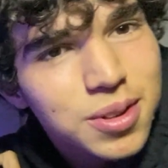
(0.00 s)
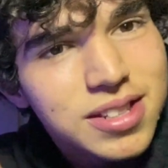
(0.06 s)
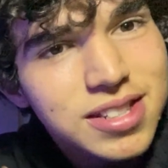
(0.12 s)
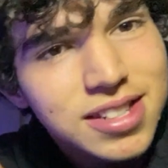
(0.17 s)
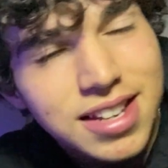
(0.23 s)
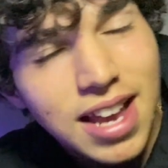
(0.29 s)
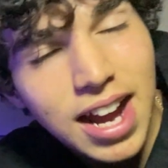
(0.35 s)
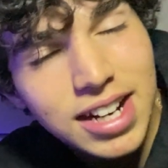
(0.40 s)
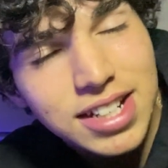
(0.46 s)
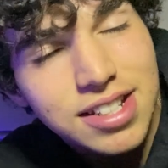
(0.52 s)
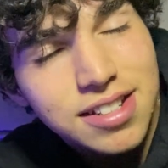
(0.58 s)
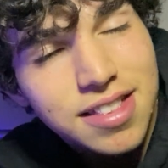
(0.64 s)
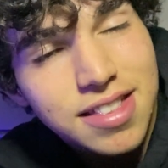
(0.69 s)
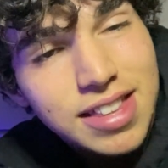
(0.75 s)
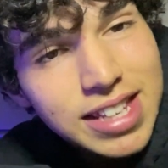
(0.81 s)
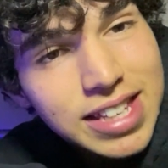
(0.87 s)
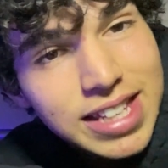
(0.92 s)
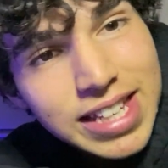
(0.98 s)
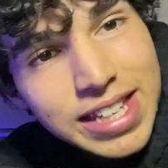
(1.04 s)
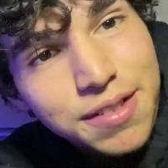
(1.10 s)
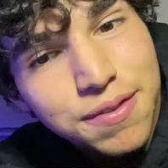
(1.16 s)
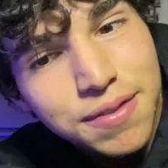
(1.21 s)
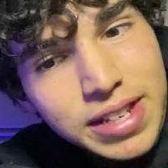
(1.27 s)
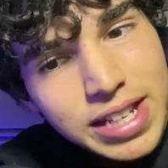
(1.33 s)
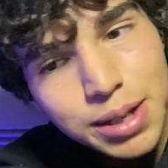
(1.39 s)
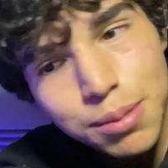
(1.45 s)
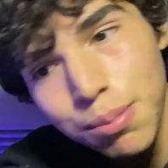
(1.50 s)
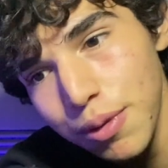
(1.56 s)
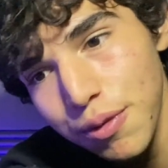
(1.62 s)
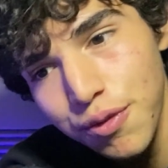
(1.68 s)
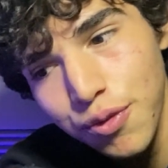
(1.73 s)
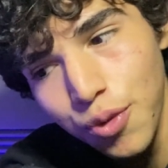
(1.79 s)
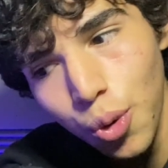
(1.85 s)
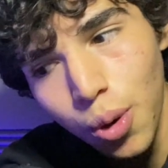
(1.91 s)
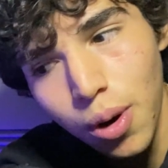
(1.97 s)
this is actually the evening
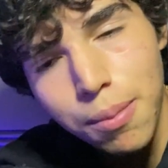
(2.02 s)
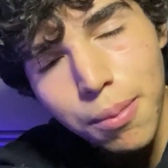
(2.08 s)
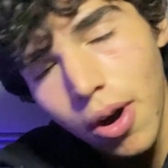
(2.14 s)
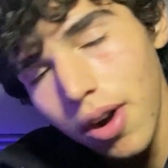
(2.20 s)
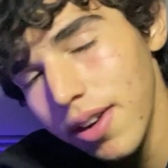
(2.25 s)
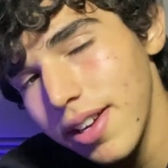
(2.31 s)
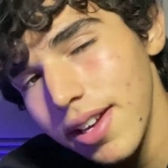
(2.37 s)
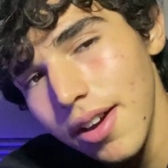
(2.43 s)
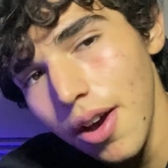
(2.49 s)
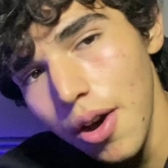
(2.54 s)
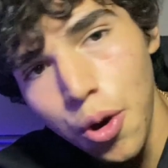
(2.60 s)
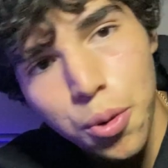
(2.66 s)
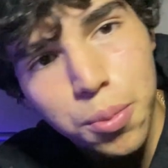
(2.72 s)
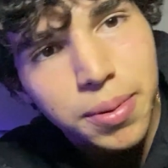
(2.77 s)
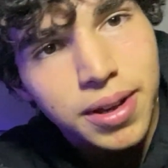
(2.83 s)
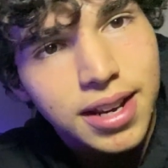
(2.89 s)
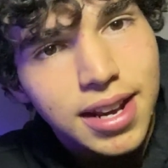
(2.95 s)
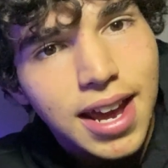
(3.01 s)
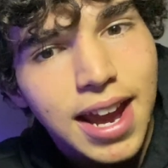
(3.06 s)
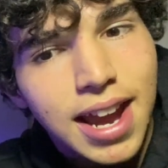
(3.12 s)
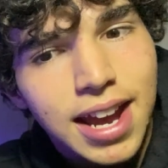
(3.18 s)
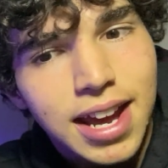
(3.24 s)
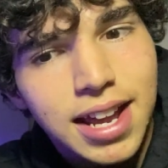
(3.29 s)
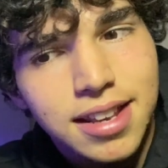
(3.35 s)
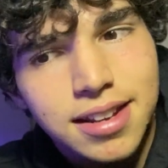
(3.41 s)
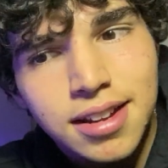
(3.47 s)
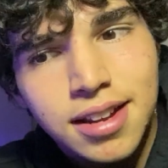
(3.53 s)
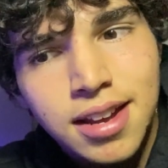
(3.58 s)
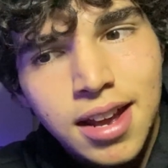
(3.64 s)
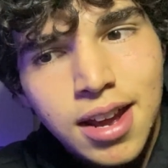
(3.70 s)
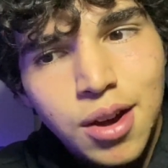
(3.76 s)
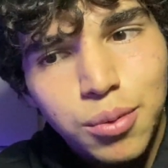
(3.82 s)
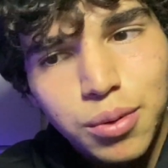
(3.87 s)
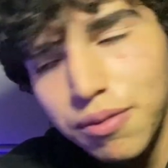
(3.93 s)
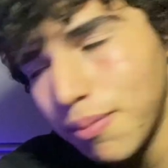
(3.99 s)
before market open,
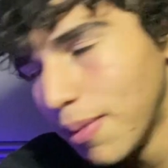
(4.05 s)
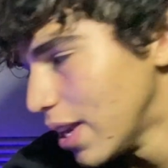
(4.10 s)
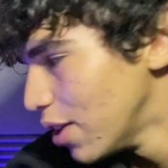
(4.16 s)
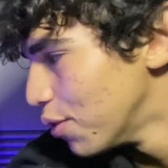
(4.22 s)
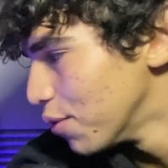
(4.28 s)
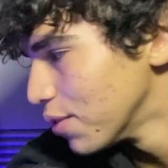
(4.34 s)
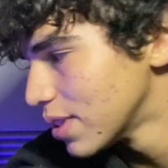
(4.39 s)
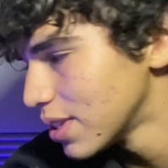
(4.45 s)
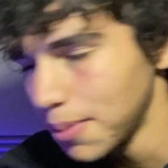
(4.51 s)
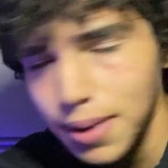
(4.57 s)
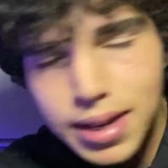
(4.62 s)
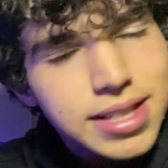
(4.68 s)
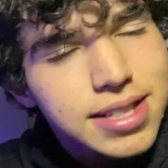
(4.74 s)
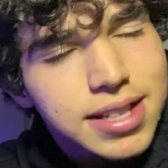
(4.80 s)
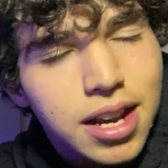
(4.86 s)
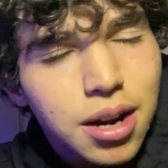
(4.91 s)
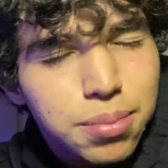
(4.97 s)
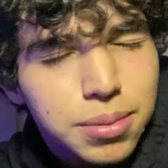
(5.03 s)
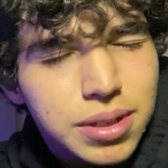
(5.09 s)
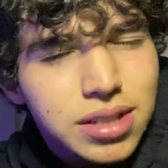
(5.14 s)
and we've made it over to my setup.